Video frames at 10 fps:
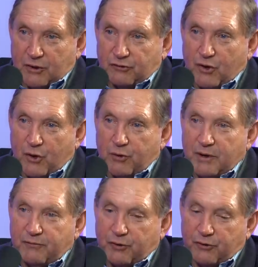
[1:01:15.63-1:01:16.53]
So
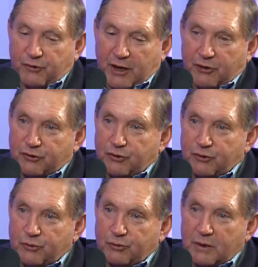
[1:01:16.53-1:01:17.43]
if you're there
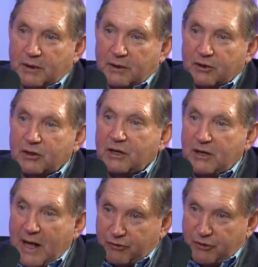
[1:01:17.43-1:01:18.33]
to
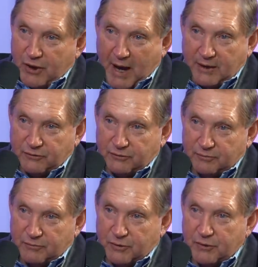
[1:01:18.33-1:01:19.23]
connect the dots,
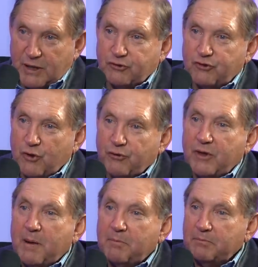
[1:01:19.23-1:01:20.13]
okay, show
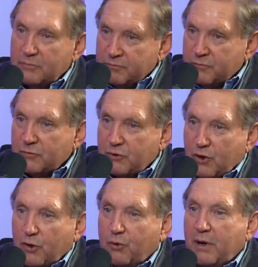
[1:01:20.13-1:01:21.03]
them, you
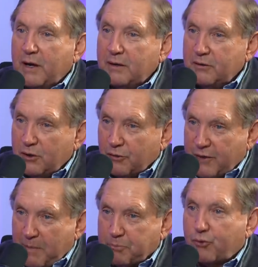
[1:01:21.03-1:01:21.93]
know
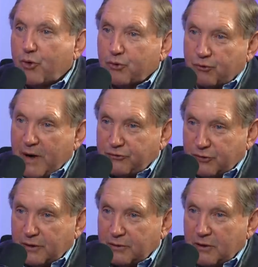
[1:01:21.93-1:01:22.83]
that
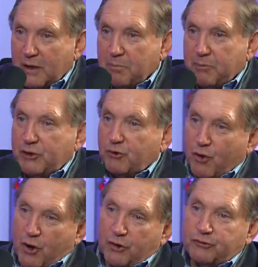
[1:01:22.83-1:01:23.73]
progression, but you're
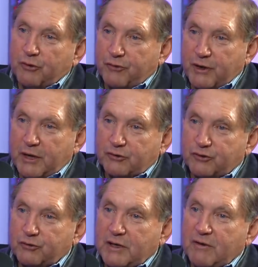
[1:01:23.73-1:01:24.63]
also there
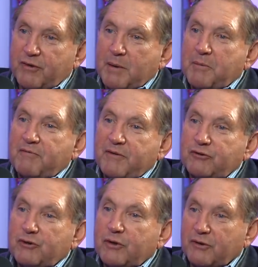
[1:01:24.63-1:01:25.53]
to give them a
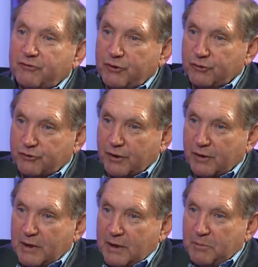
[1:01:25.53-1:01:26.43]
vision of the future,
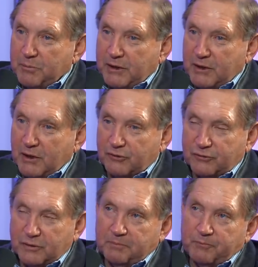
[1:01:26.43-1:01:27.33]

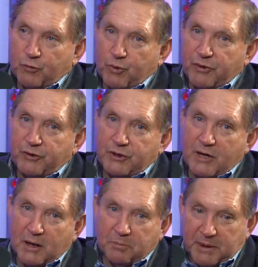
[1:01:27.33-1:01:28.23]
because with
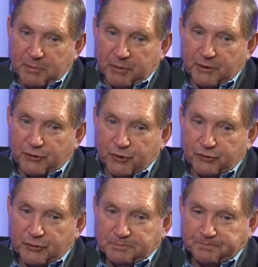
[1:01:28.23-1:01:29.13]
young people, those